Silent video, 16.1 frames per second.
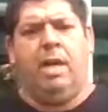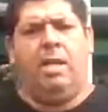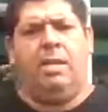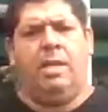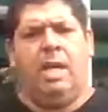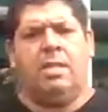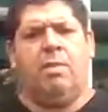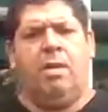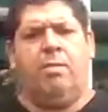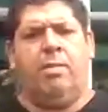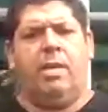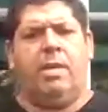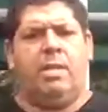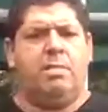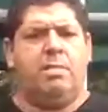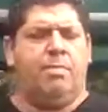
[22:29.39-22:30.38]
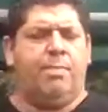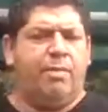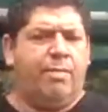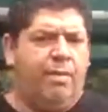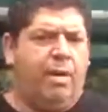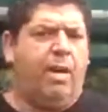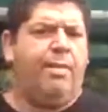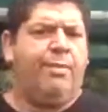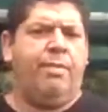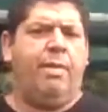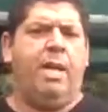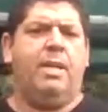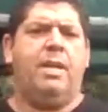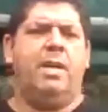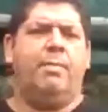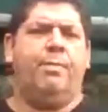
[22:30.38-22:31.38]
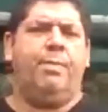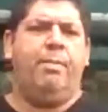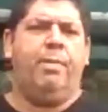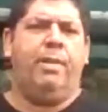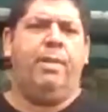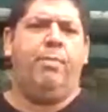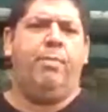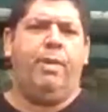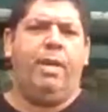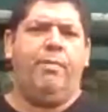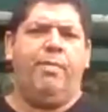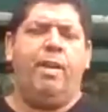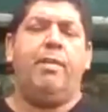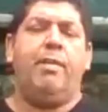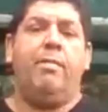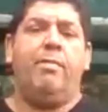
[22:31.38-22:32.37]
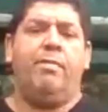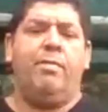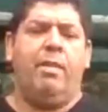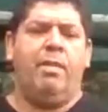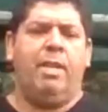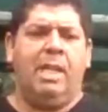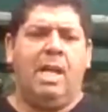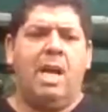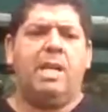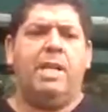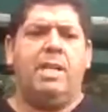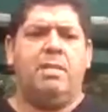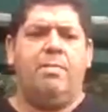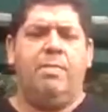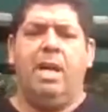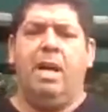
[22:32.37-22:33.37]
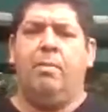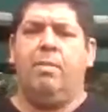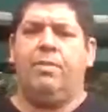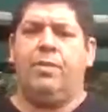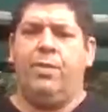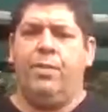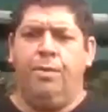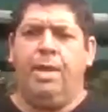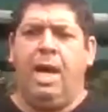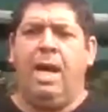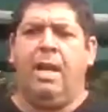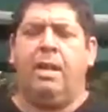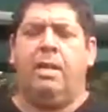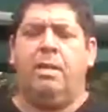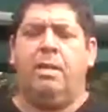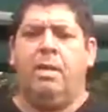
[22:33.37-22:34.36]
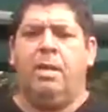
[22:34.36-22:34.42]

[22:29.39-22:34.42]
And that's what we need to provide for our young people. And we're very, very lucky to be able to do that.